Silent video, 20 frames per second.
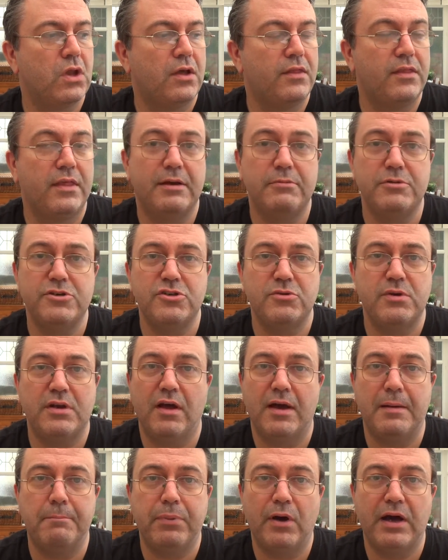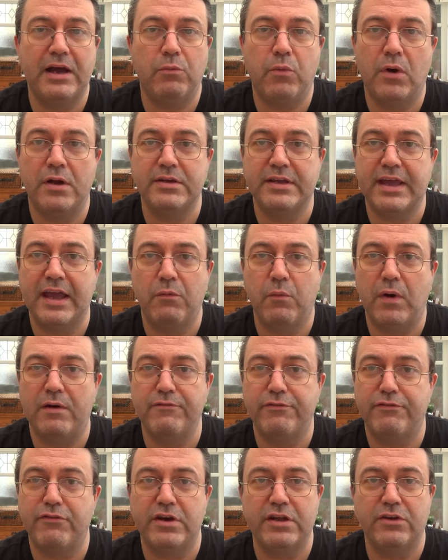they were doing like buy one get one
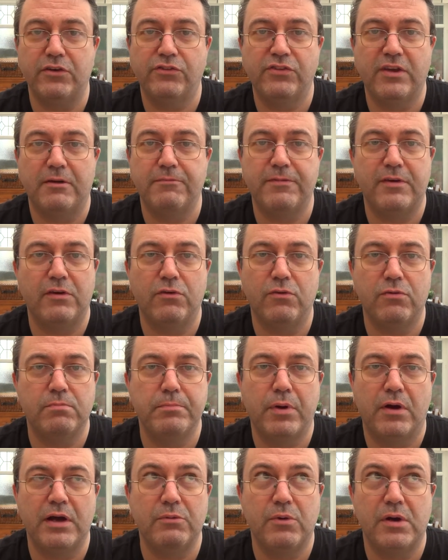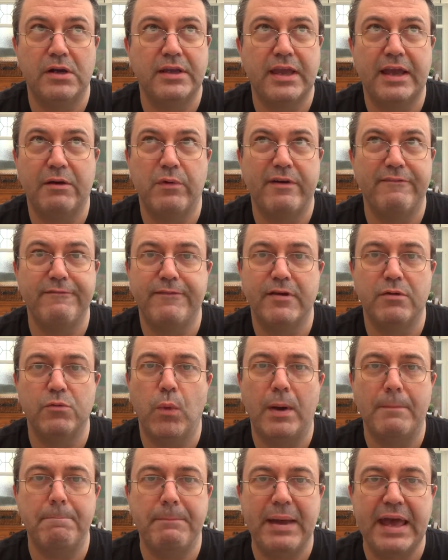free or something, or buy one get one for
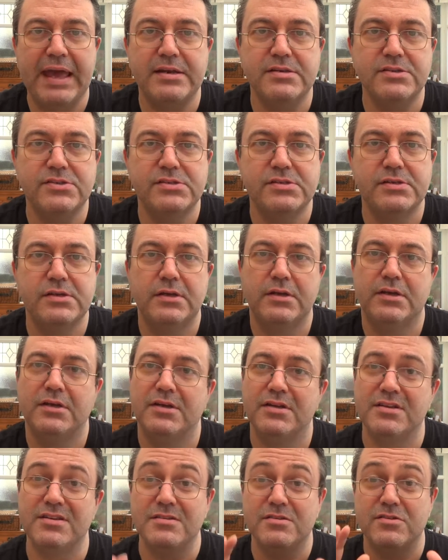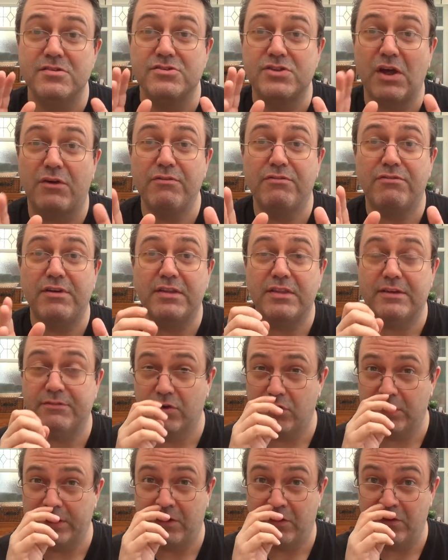1 pence. Don't think they've
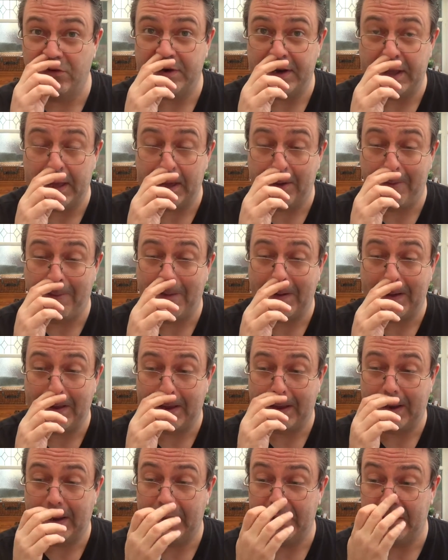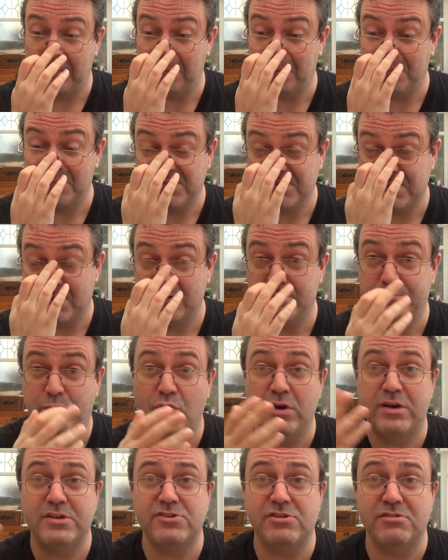got it on now, so
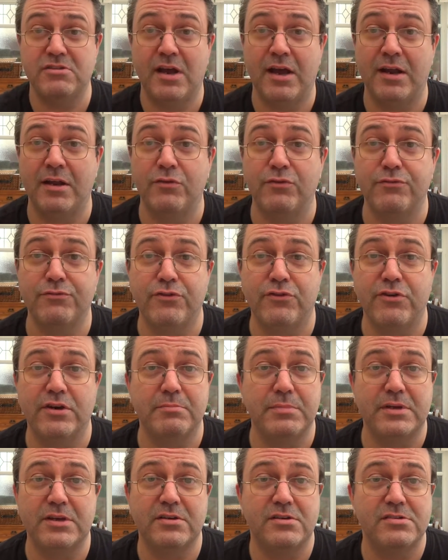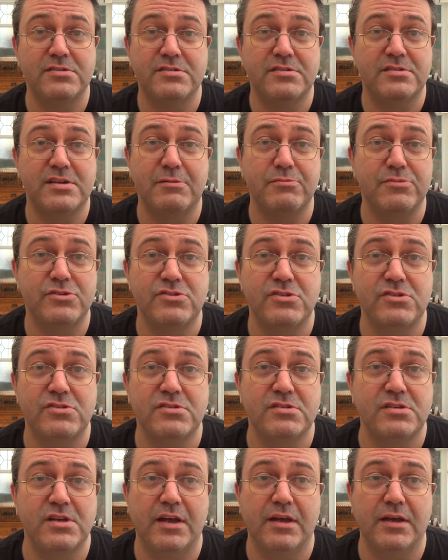pointless you going to look for it, because it was
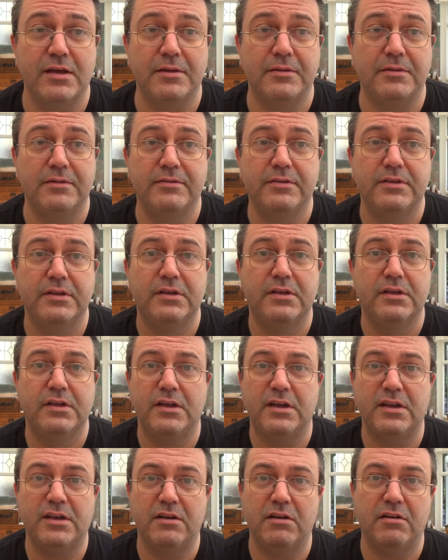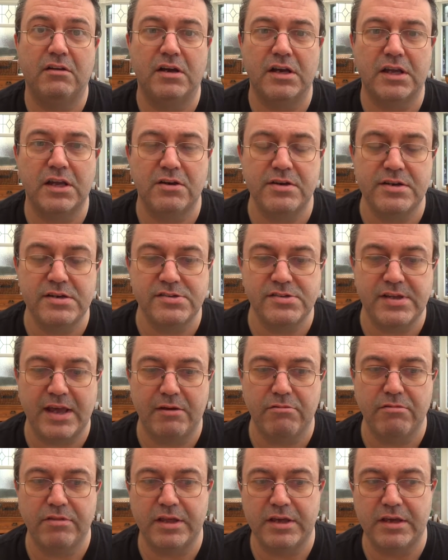just you know, like a kind of
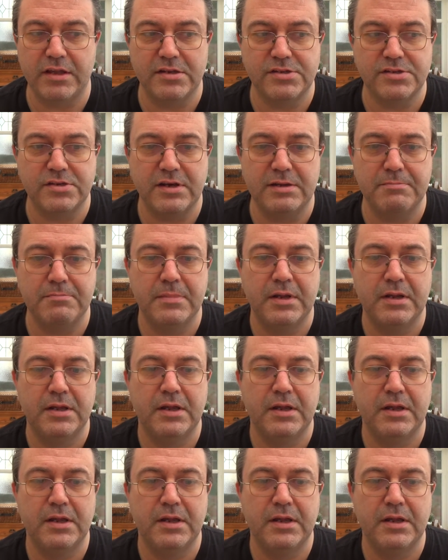sale thing at the time.